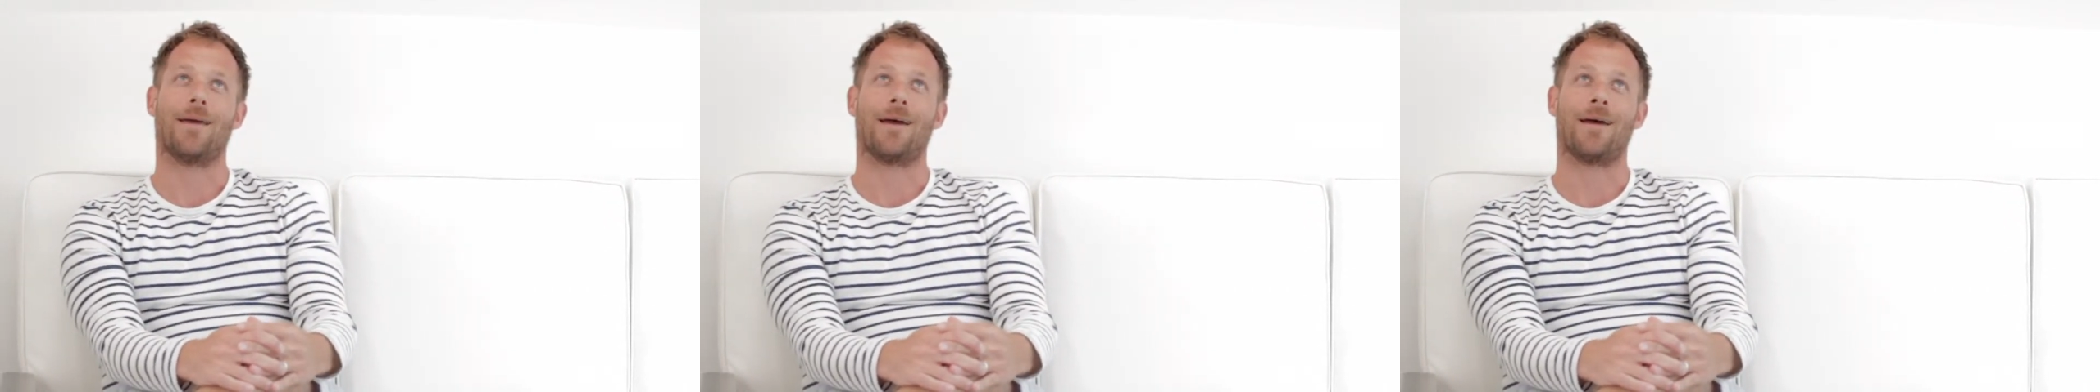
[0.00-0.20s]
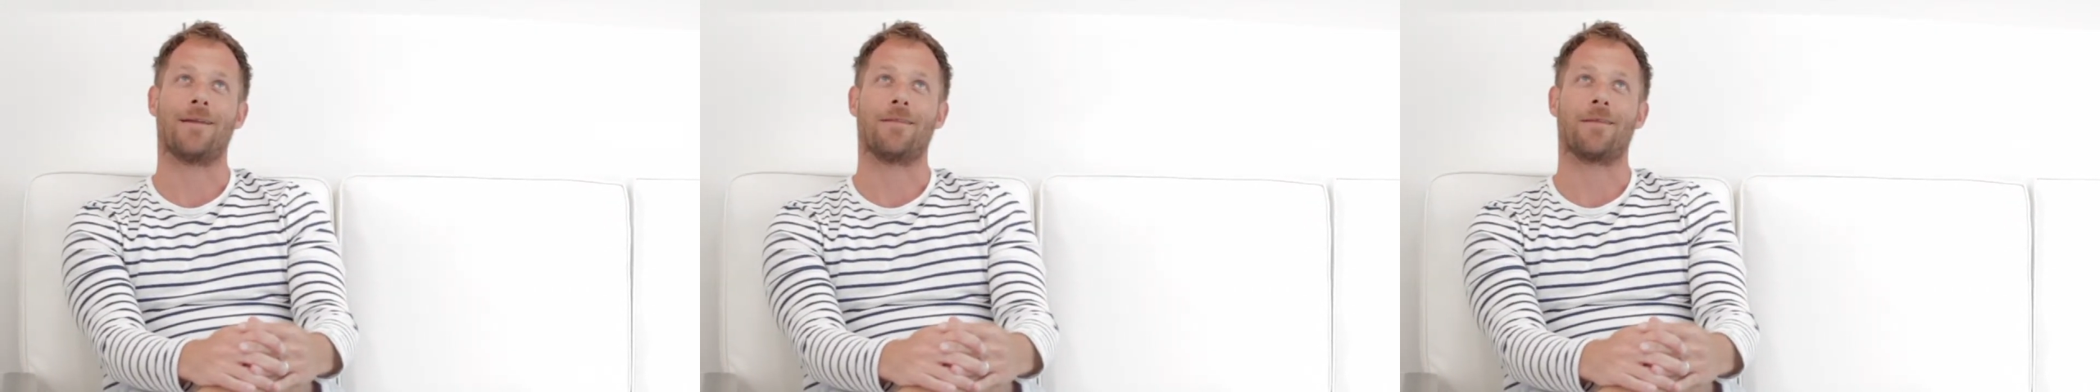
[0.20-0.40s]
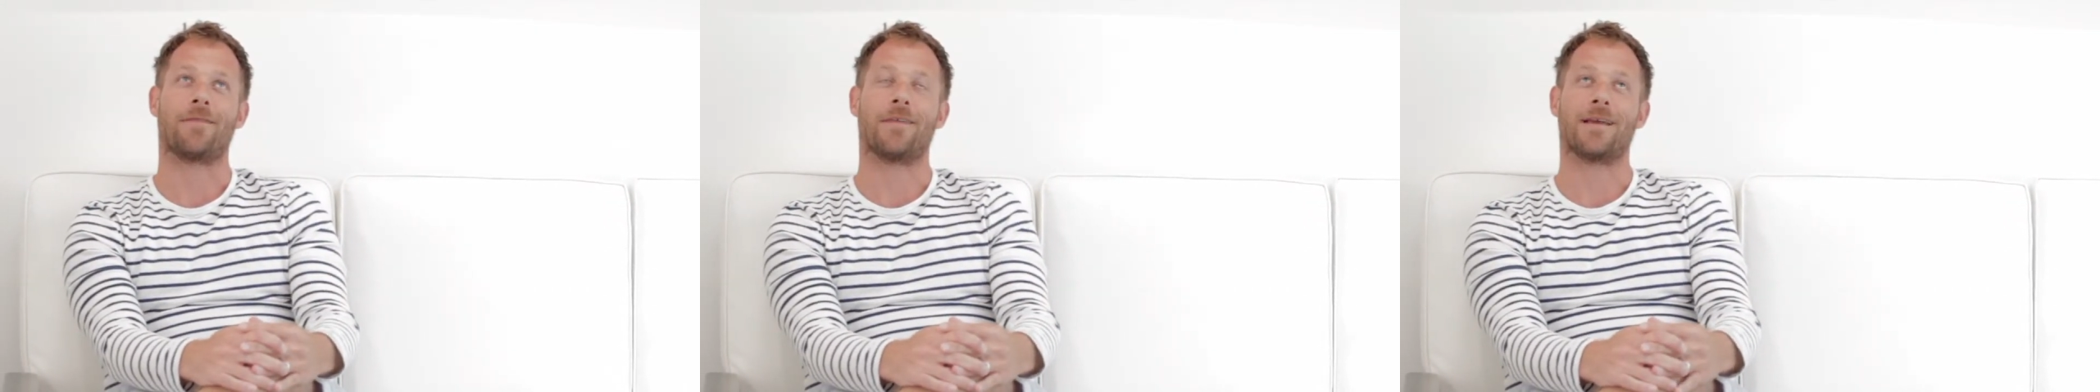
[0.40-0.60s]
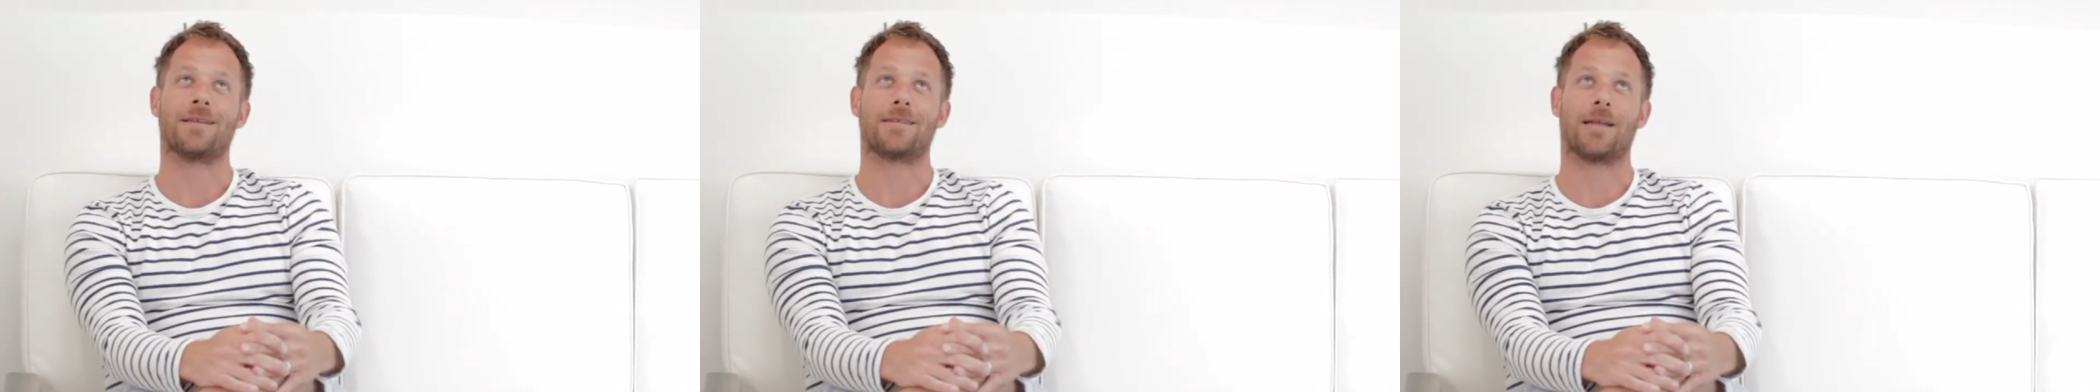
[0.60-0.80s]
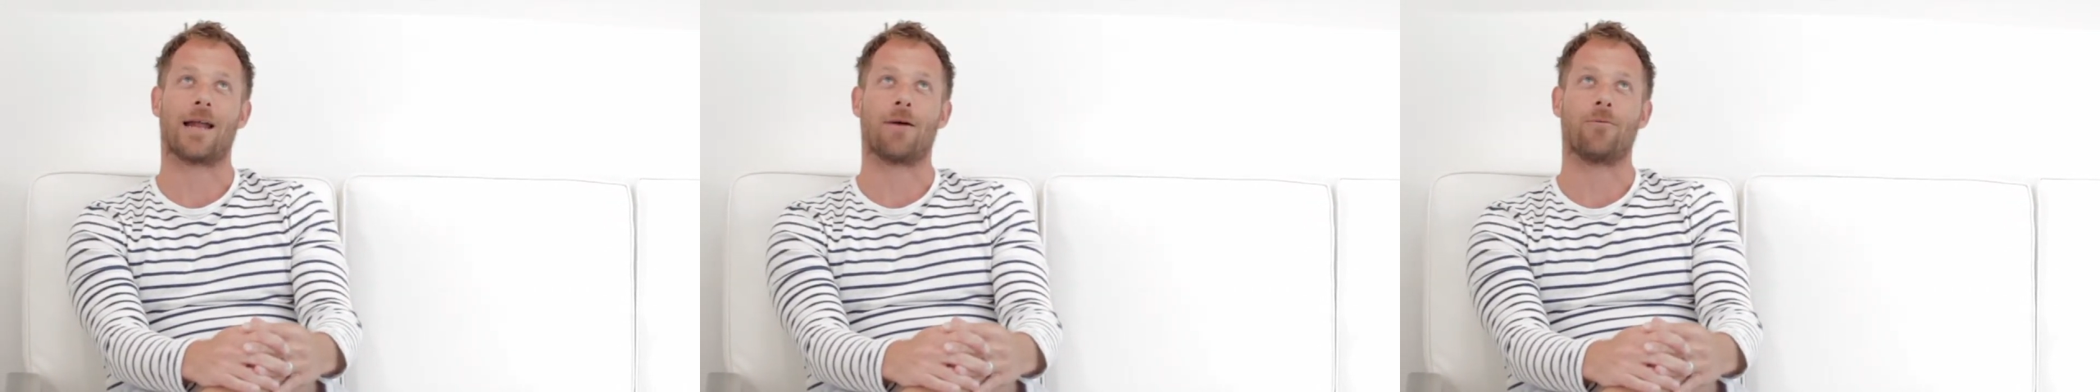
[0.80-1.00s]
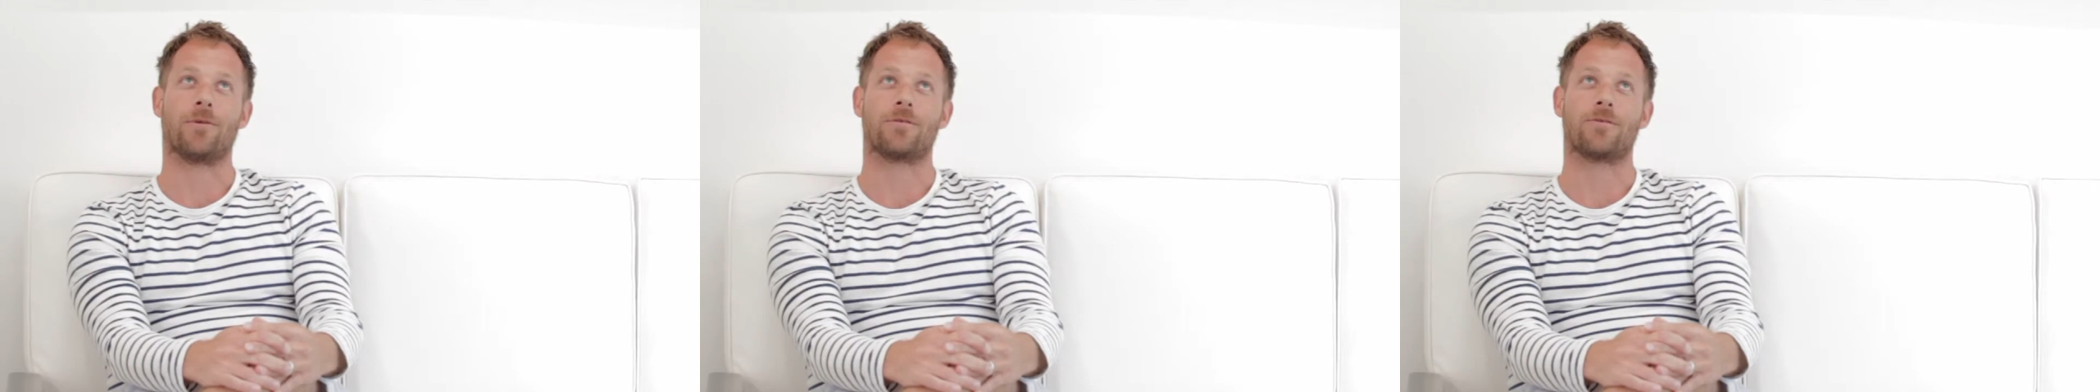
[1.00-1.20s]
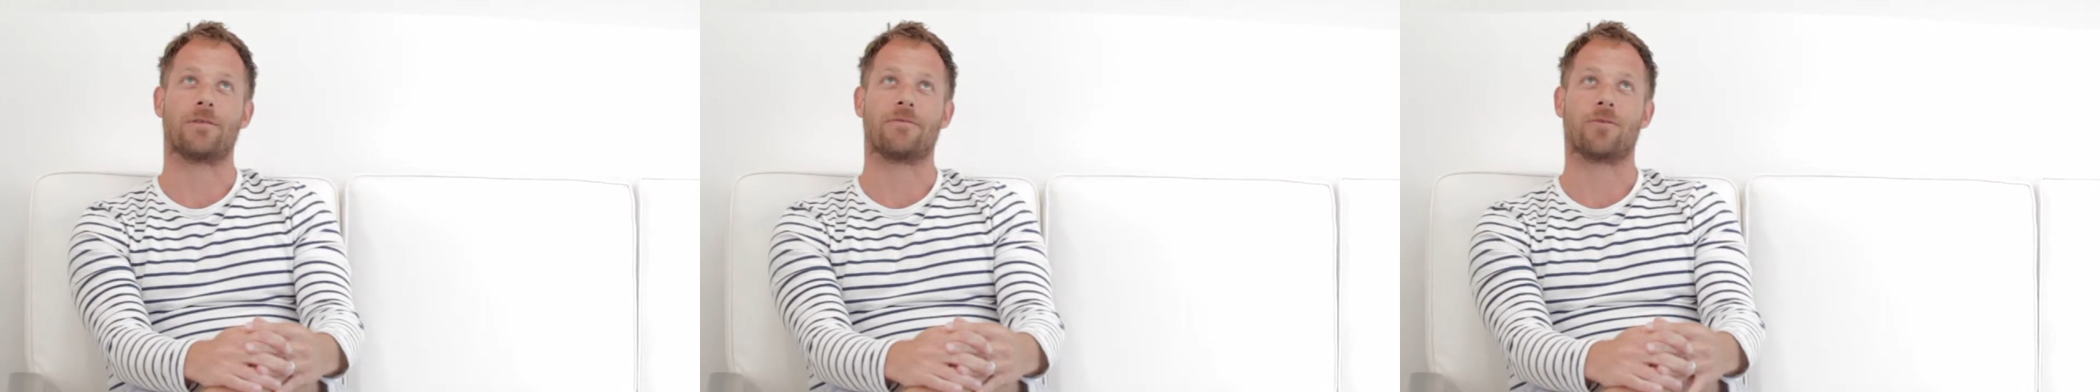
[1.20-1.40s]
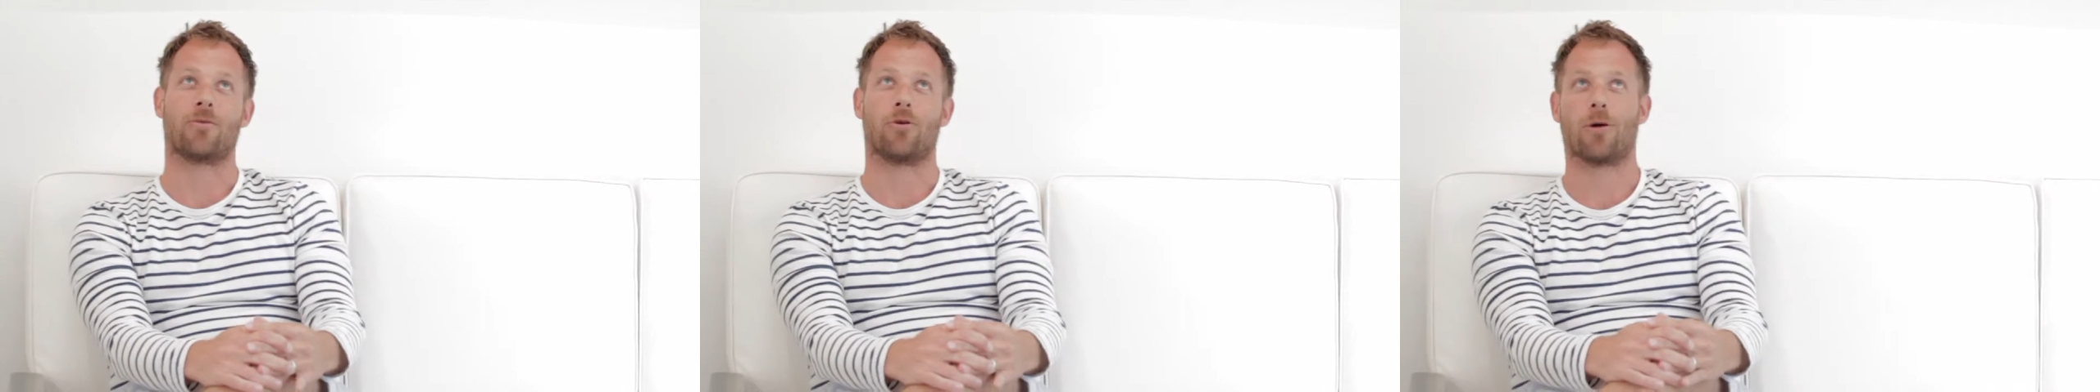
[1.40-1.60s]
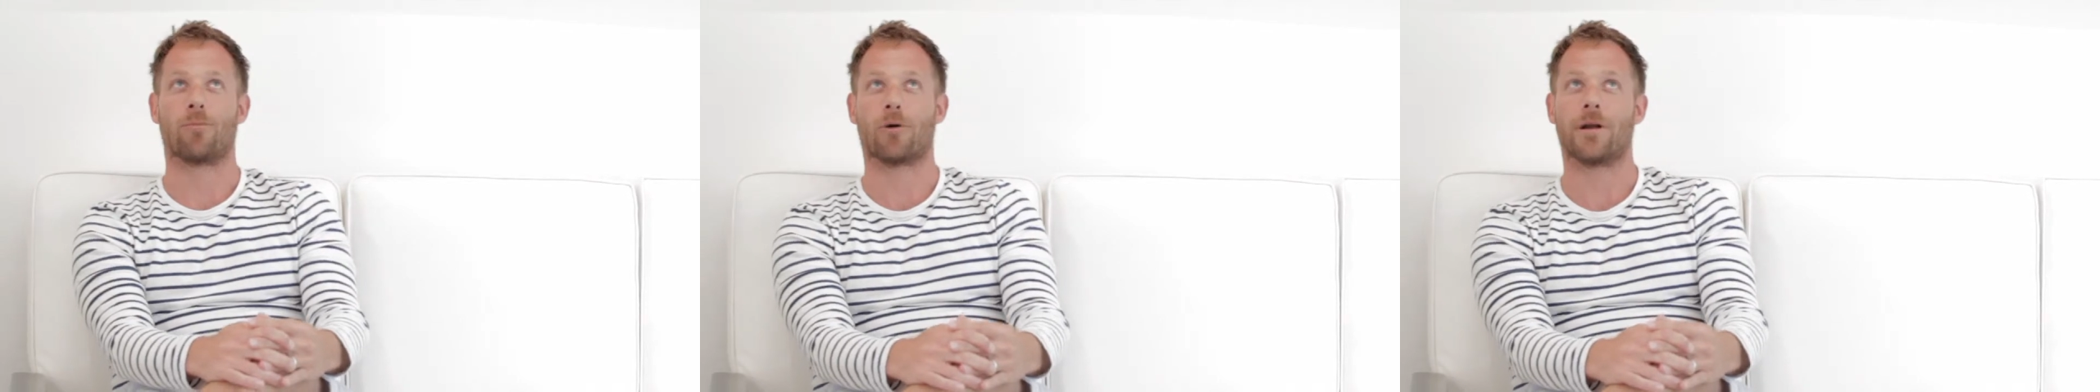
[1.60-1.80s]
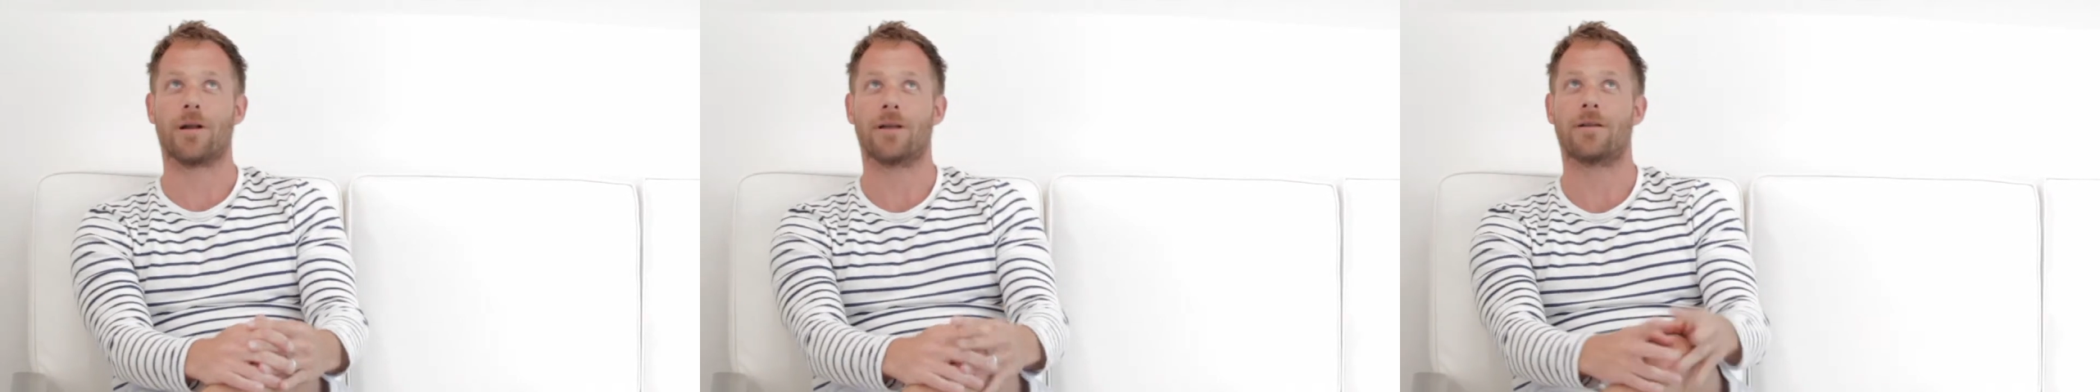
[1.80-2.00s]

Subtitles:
and the things that I would sort of incorporate